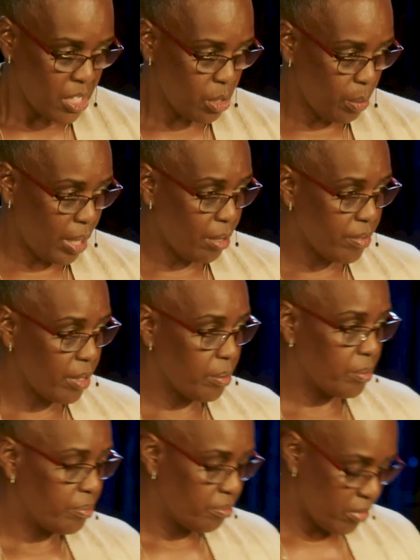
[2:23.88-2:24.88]
So one of
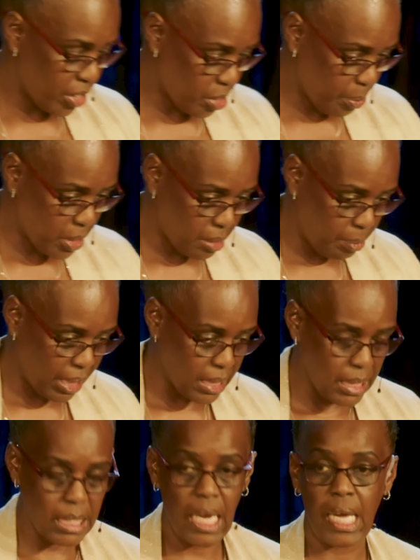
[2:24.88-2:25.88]
the
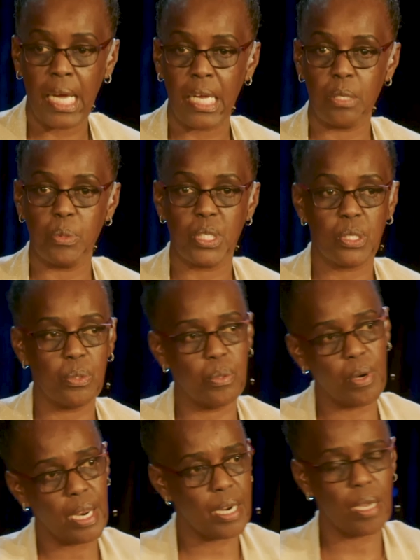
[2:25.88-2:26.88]
responsibilities I had was to
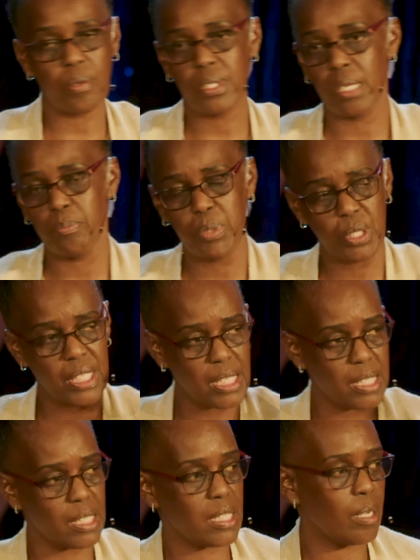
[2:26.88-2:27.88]
go around and put the
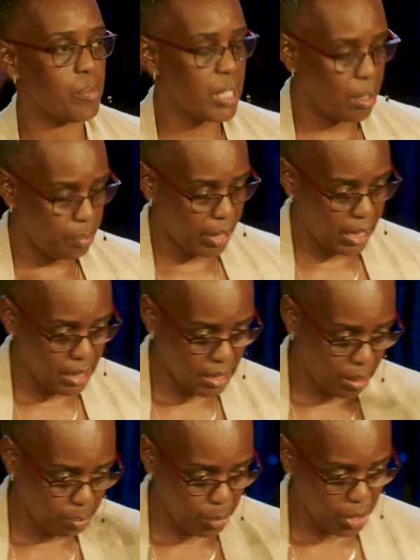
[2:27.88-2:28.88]
systems in
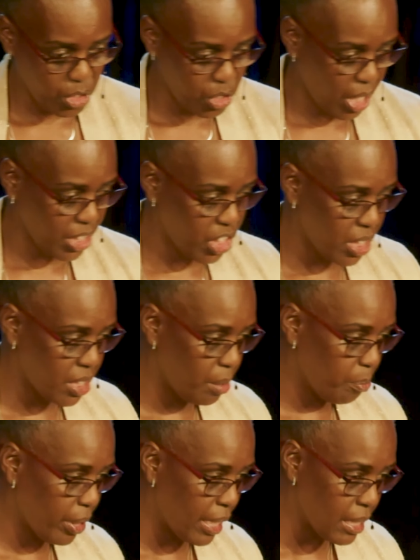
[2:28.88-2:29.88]
place and put structures
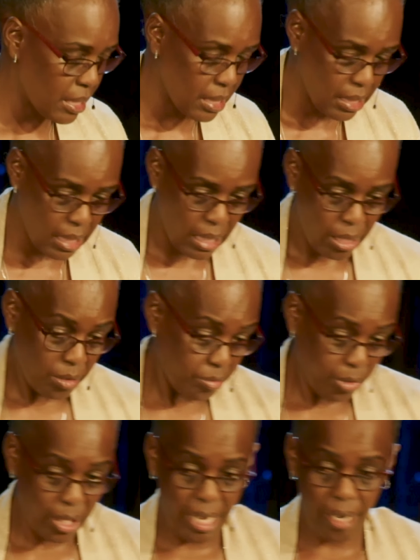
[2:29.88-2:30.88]
in place for